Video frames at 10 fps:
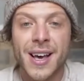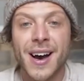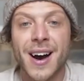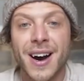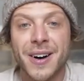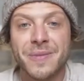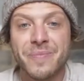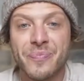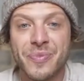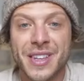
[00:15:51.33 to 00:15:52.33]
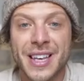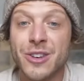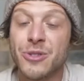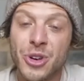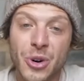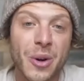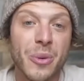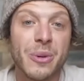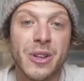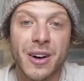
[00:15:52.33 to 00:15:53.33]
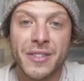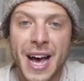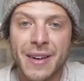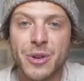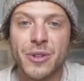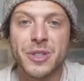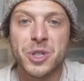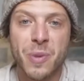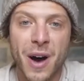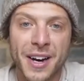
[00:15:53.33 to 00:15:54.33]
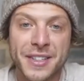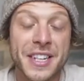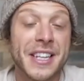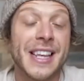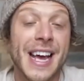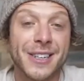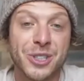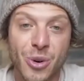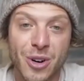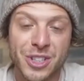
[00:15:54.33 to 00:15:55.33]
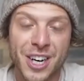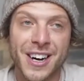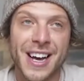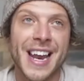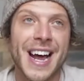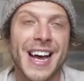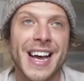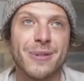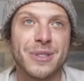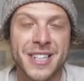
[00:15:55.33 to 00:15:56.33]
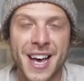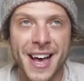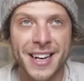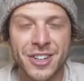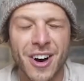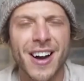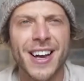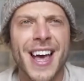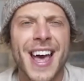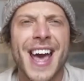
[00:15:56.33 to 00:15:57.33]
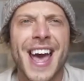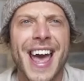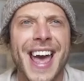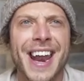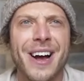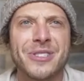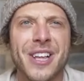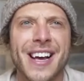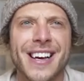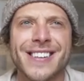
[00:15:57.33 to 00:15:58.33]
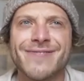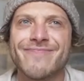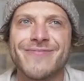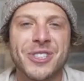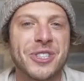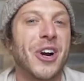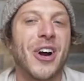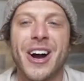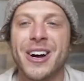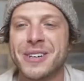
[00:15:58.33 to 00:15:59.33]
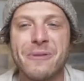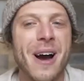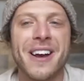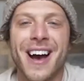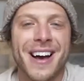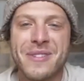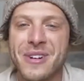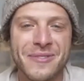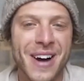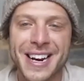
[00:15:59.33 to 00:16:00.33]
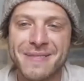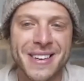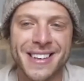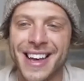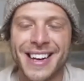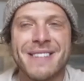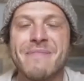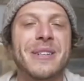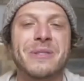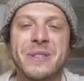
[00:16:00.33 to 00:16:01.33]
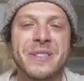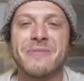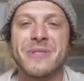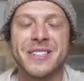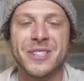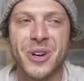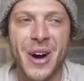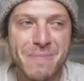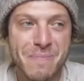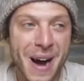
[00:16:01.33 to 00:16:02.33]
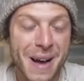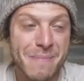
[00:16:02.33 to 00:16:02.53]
Um, can you do it? We would love to have you on this spot. It's in Atlanta, Georgia, and I and it was a TEDx talk, and I was like, sure. I was like, why not? If you're inviting me, like it must be some reason. So I I hmm.